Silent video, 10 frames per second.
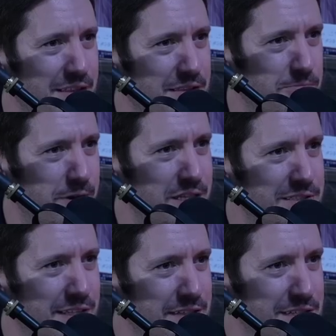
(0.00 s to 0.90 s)
Ridley
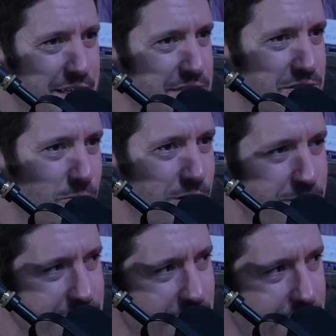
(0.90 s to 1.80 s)
Scott's like
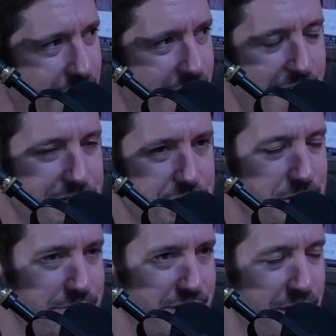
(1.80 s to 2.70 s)
historical stuff. I
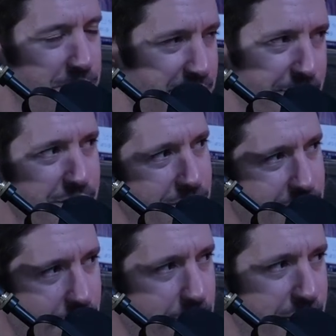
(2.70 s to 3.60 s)
actually have never div
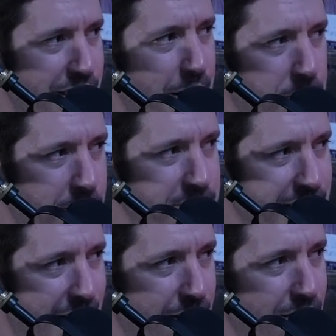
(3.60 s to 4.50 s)
dove into that part of his
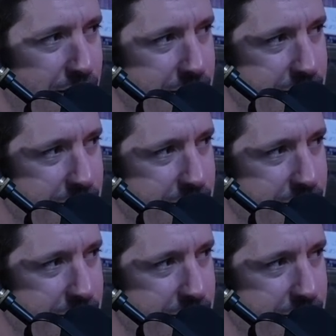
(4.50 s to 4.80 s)
catalog.